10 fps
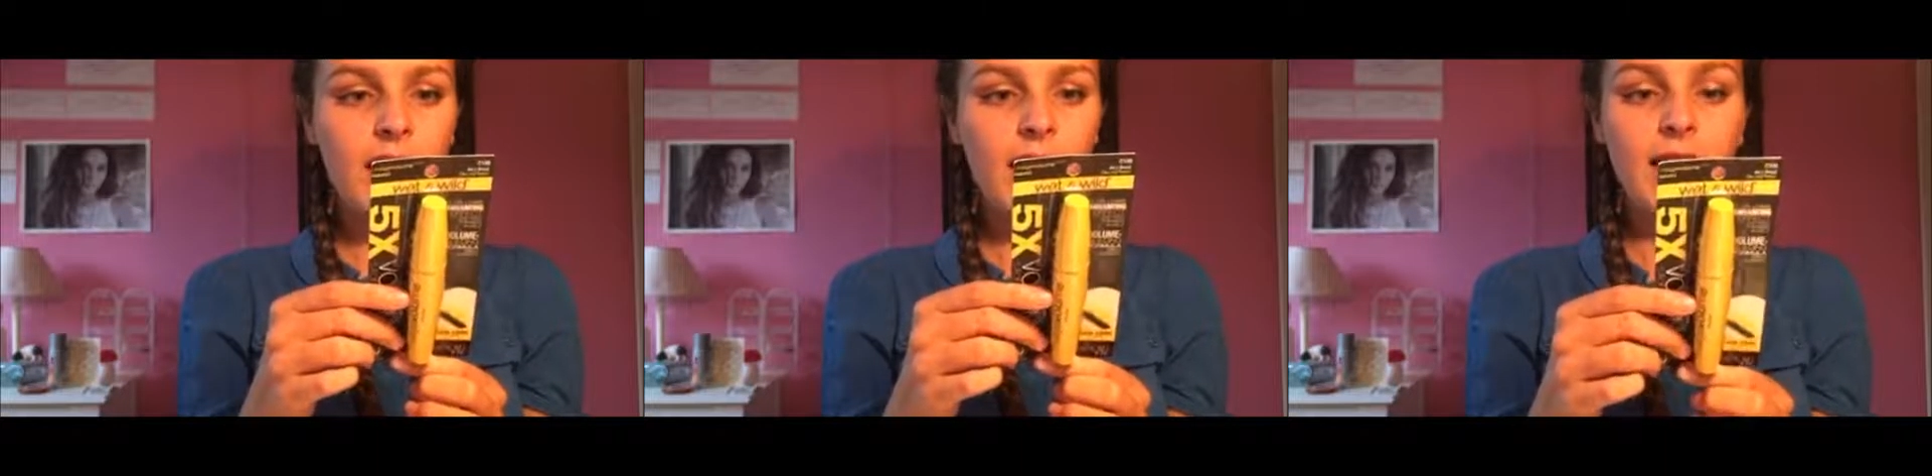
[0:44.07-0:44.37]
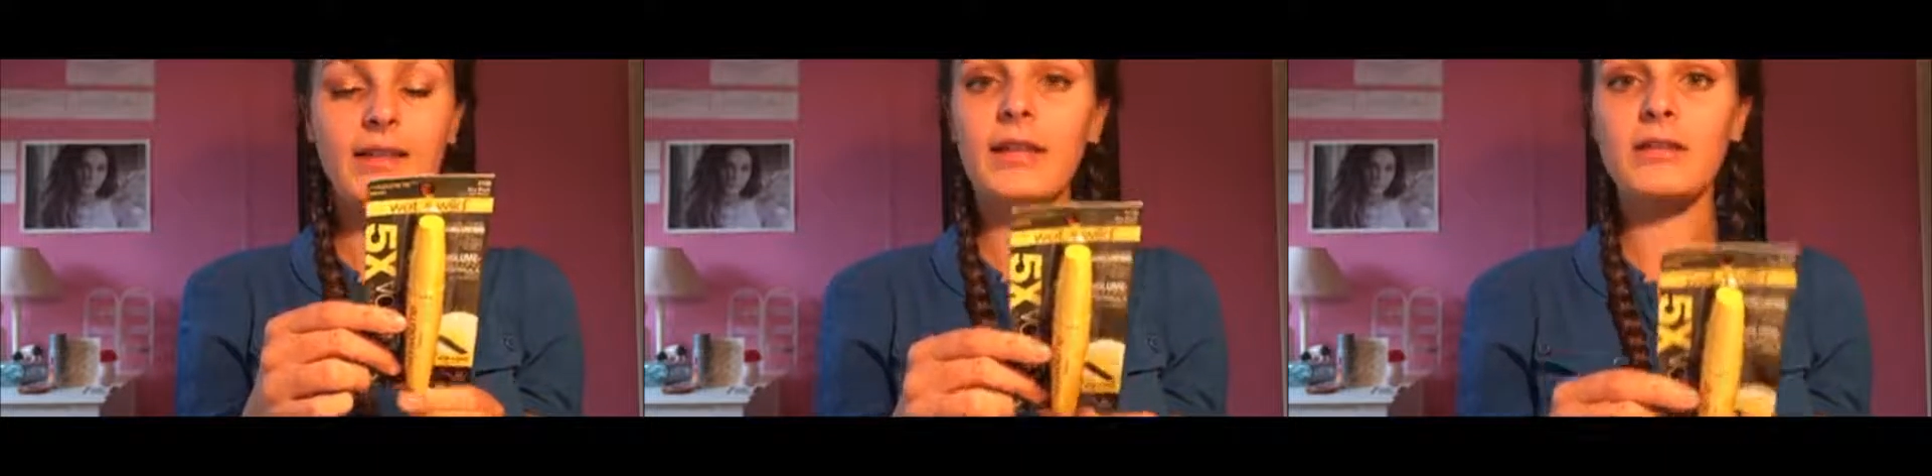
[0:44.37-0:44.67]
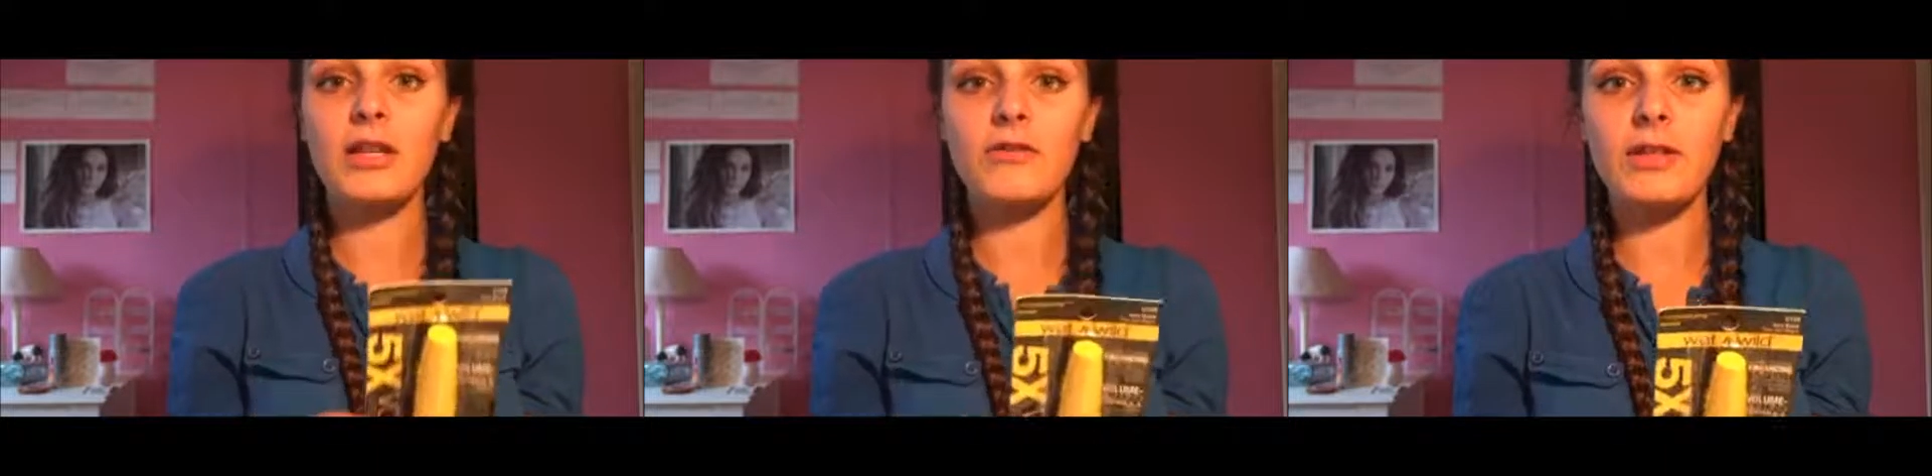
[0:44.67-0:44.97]
and
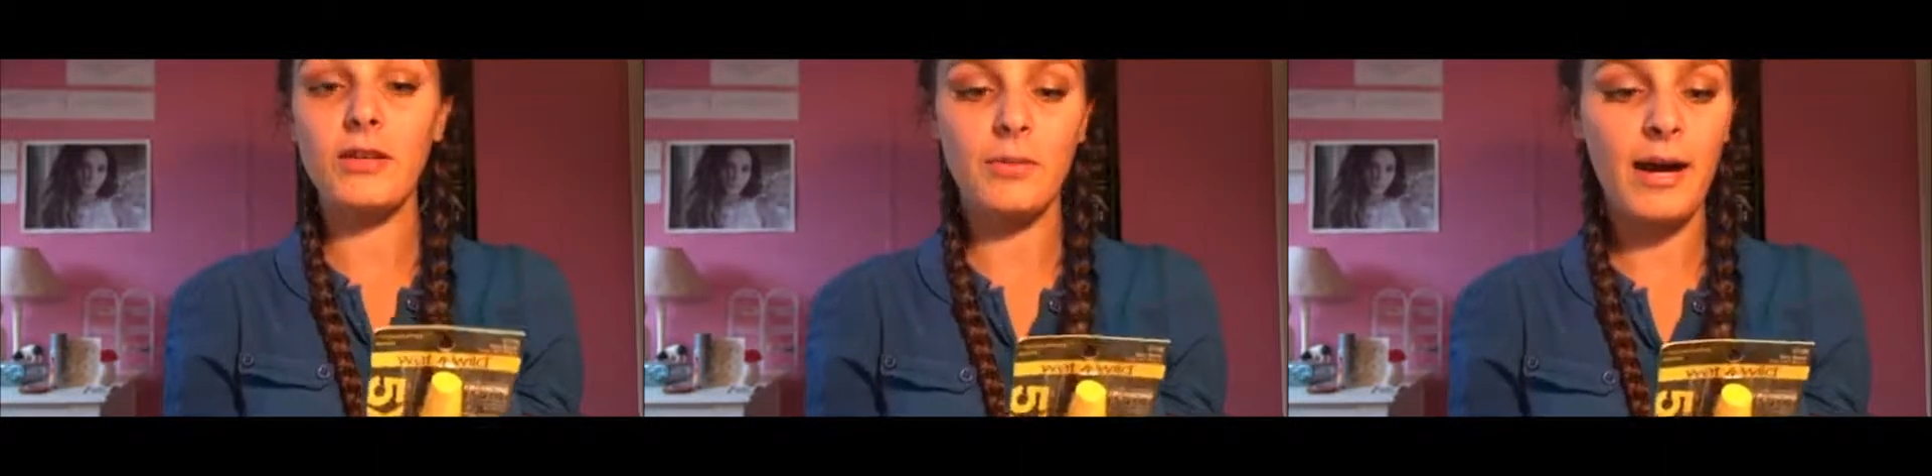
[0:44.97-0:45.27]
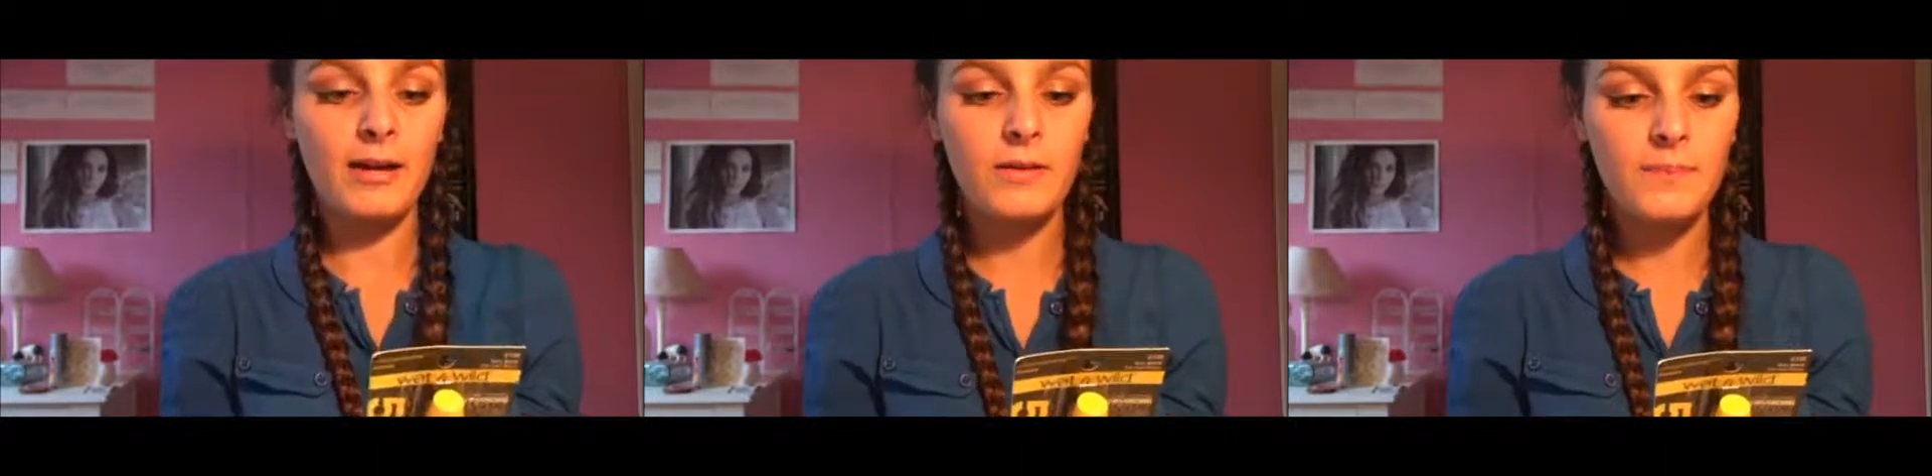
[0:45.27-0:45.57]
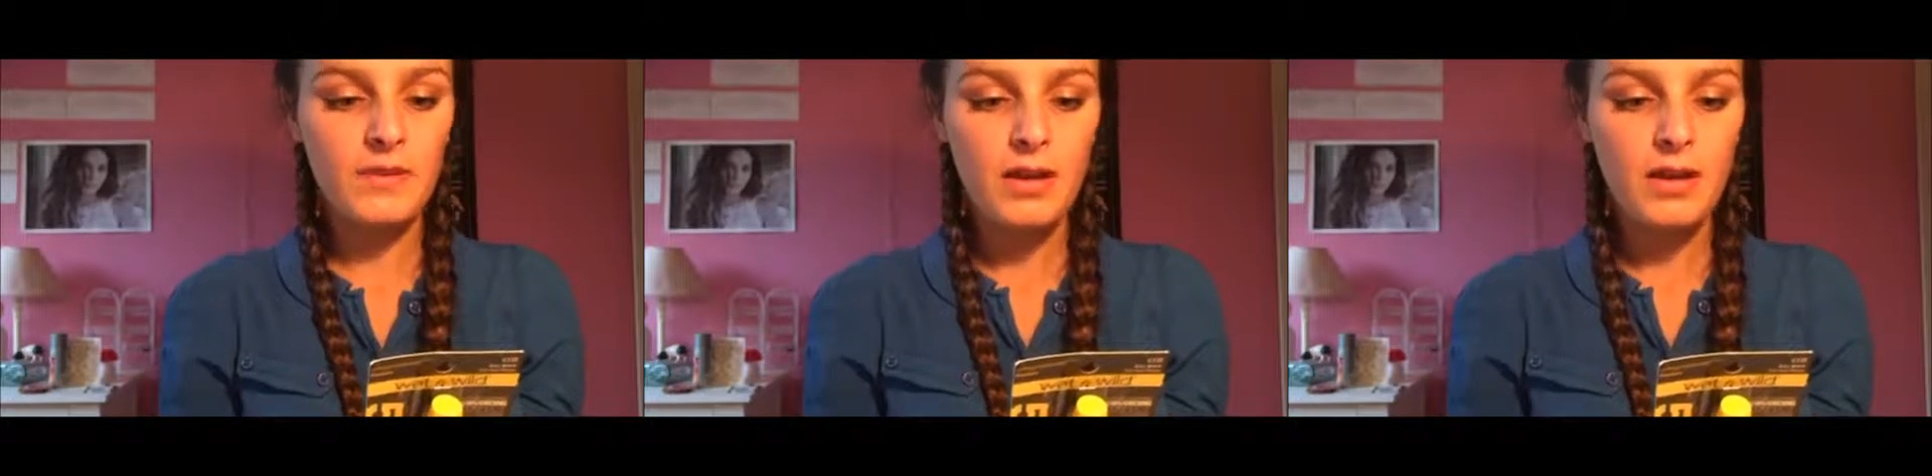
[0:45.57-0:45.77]
shall I read out the back?